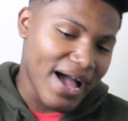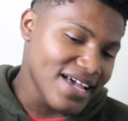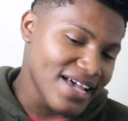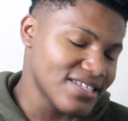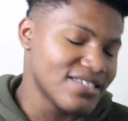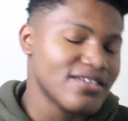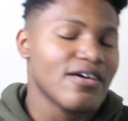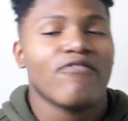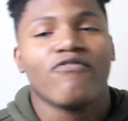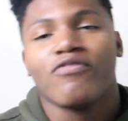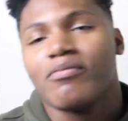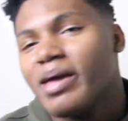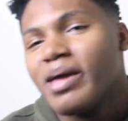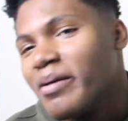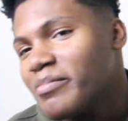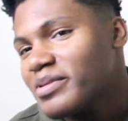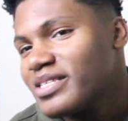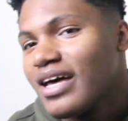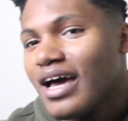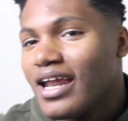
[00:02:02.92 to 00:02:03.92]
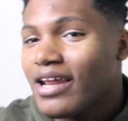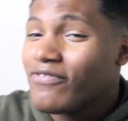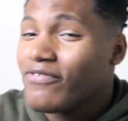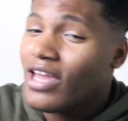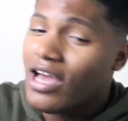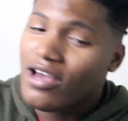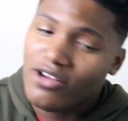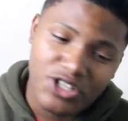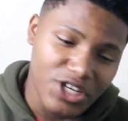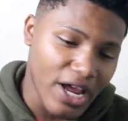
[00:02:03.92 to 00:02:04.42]
buy stuff from Amazon, if
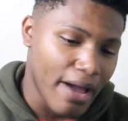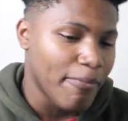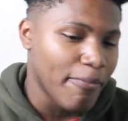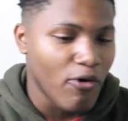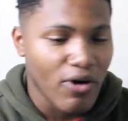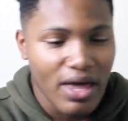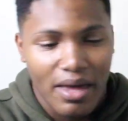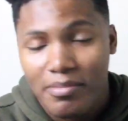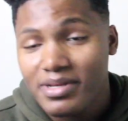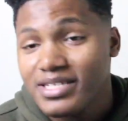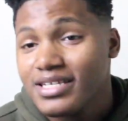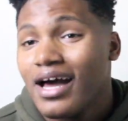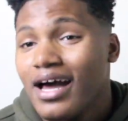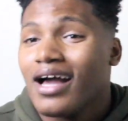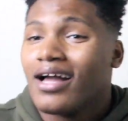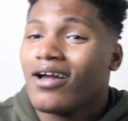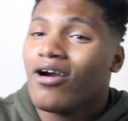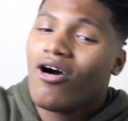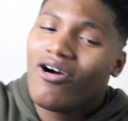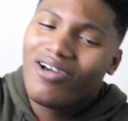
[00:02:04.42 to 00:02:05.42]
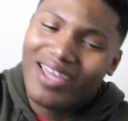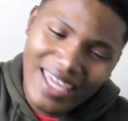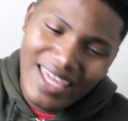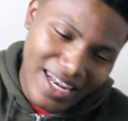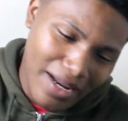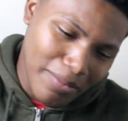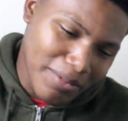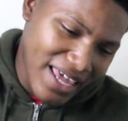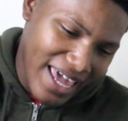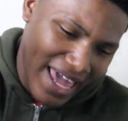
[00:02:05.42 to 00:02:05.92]
y'all shop on Amazon, go ahead and
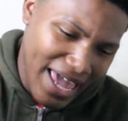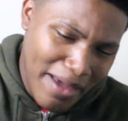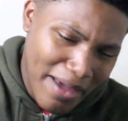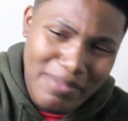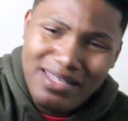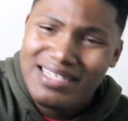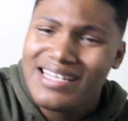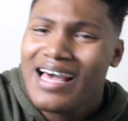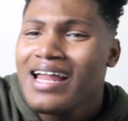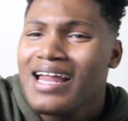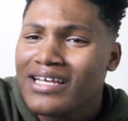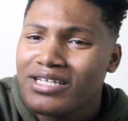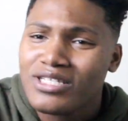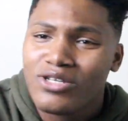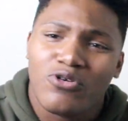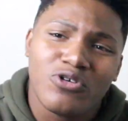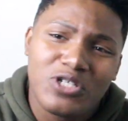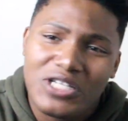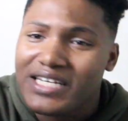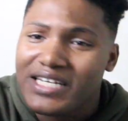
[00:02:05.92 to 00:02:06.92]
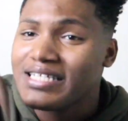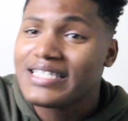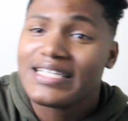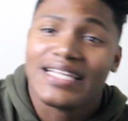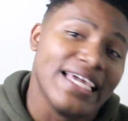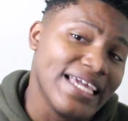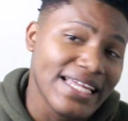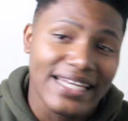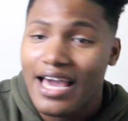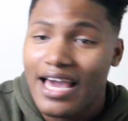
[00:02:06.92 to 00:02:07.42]
hit up the Amazon Associates
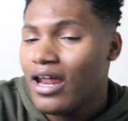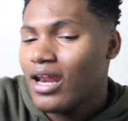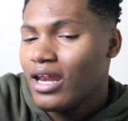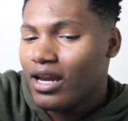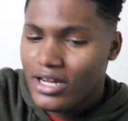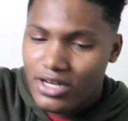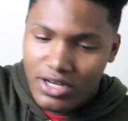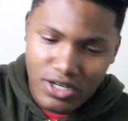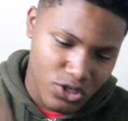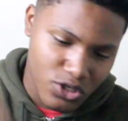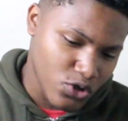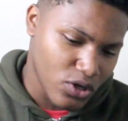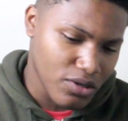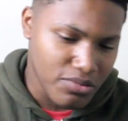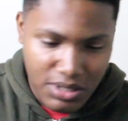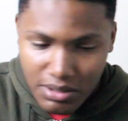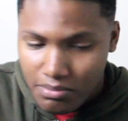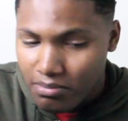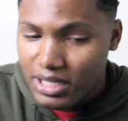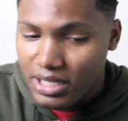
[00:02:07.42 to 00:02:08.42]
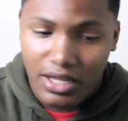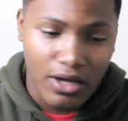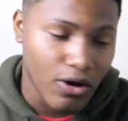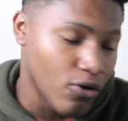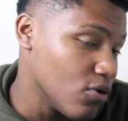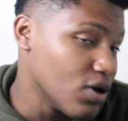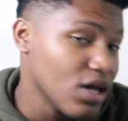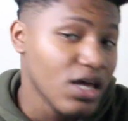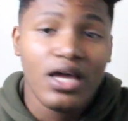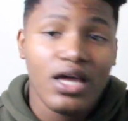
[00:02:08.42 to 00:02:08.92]
link down in the description
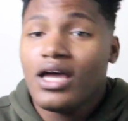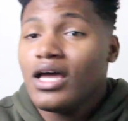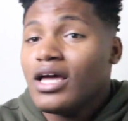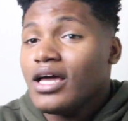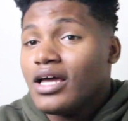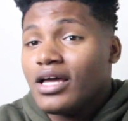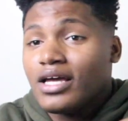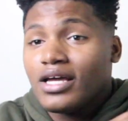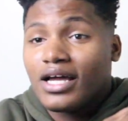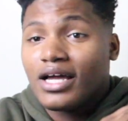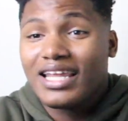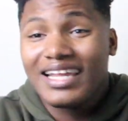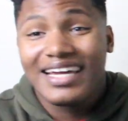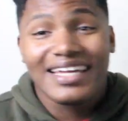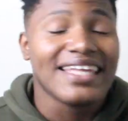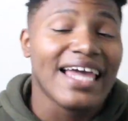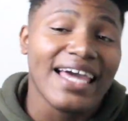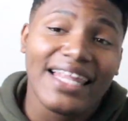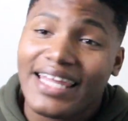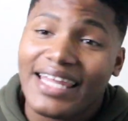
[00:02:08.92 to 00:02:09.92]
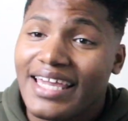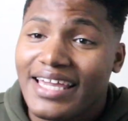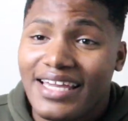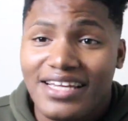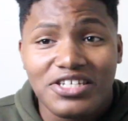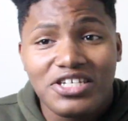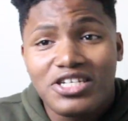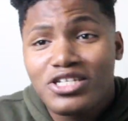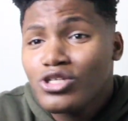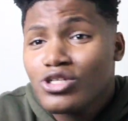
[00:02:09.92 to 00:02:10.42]
below. Click that link
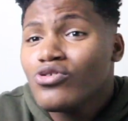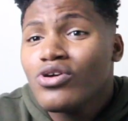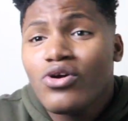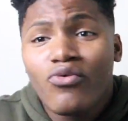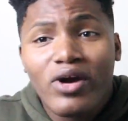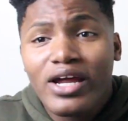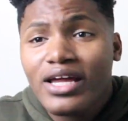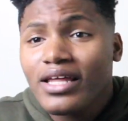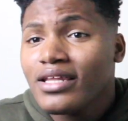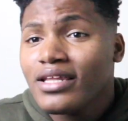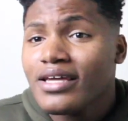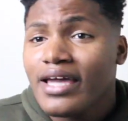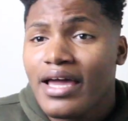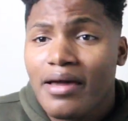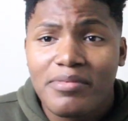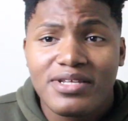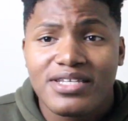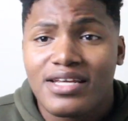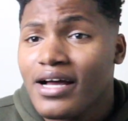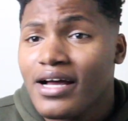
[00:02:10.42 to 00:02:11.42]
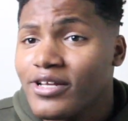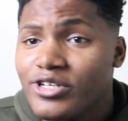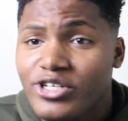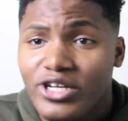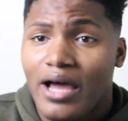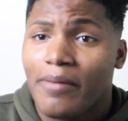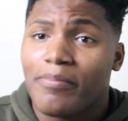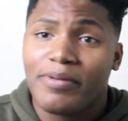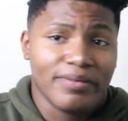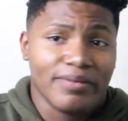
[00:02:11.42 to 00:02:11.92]
and just do your regular Amazon
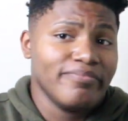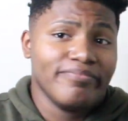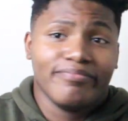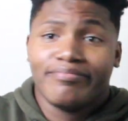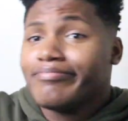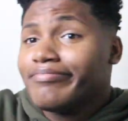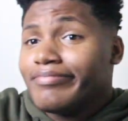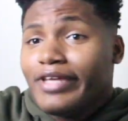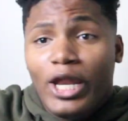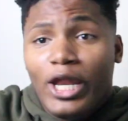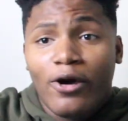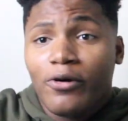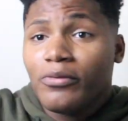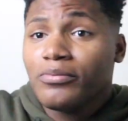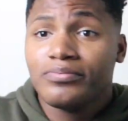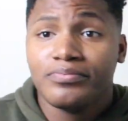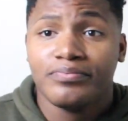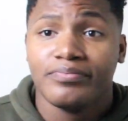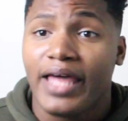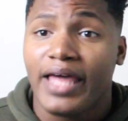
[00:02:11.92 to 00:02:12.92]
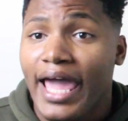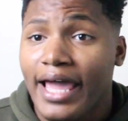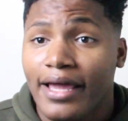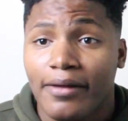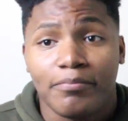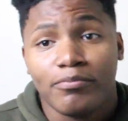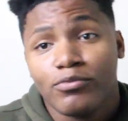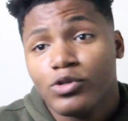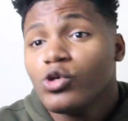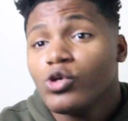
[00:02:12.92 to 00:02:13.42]
shopping. You know,
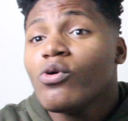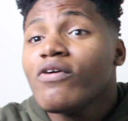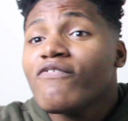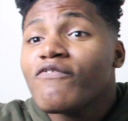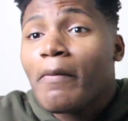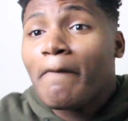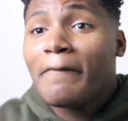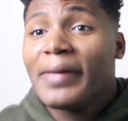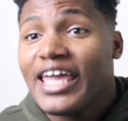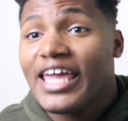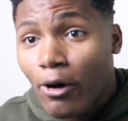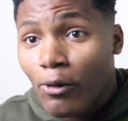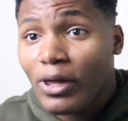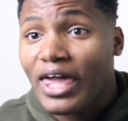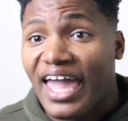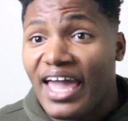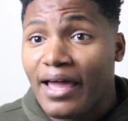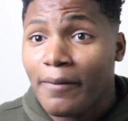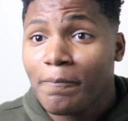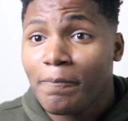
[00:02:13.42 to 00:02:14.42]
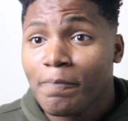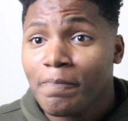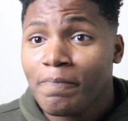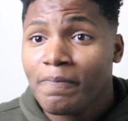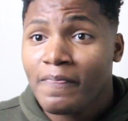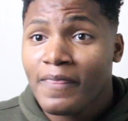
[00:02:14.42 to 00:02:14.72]
hey, do it for me, okay?